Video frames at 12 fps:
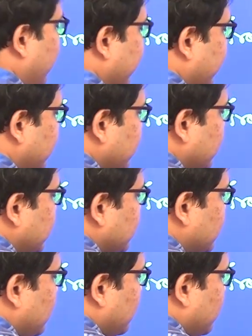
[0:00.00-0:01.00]
Okay,
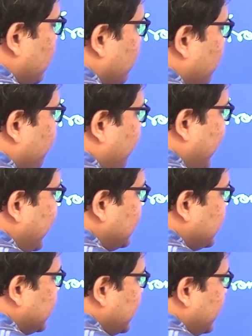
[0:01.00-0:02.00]
so
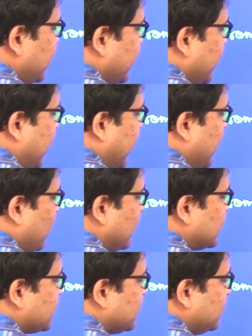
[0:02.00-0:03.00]
Vg
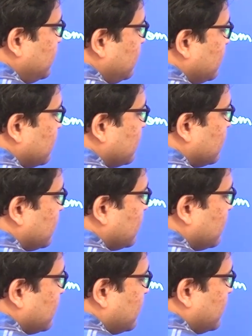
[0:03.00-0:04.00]
equals to
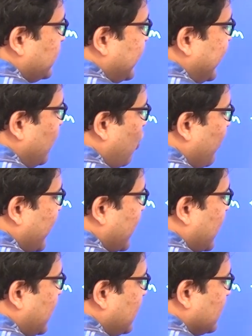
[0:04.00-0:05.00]
d
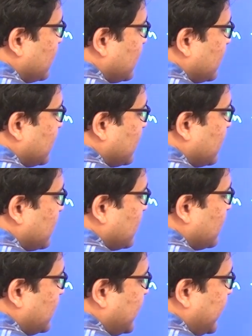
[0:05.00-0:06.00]
omega
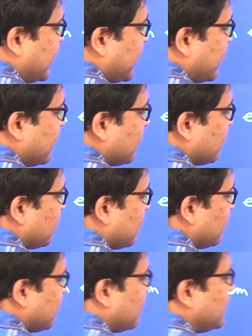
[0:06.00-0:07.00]
dk.
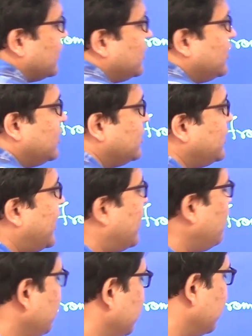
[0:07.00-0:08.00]

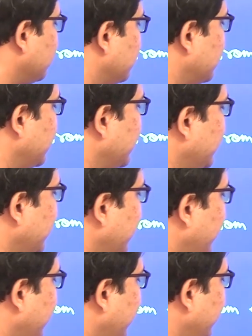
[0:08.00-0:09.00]
Now
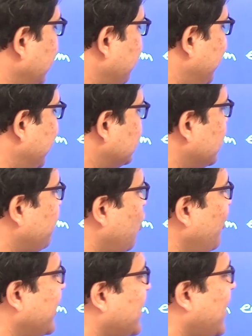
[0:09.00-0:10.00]
in the place of
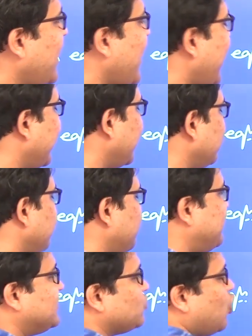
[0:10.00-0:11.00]
omega I can
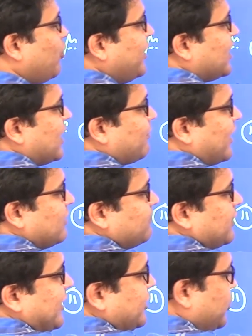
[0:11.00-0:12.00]
replace omega by
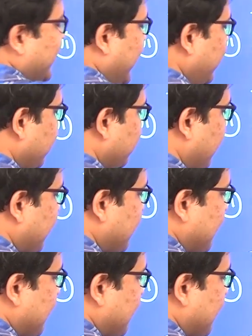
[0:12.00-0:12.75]
Vp into k.